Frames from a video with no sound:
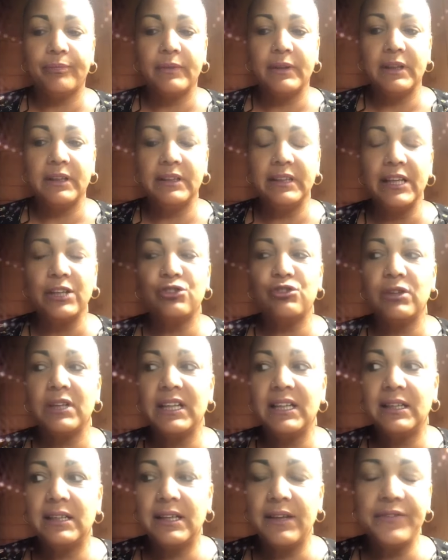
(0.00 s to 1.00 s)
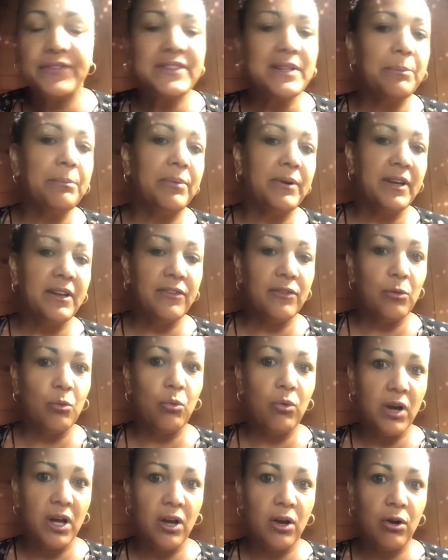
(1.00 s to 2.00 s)
literally give somebody the
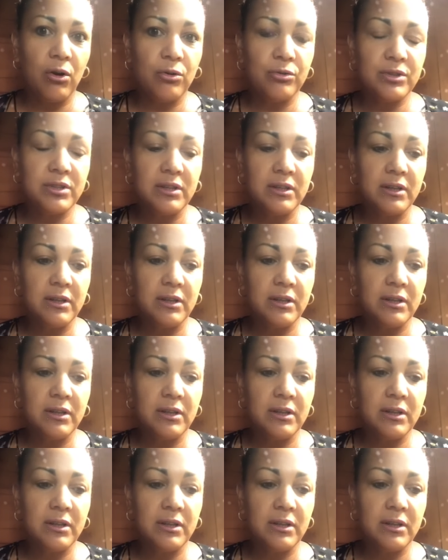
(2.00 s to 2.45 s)
world.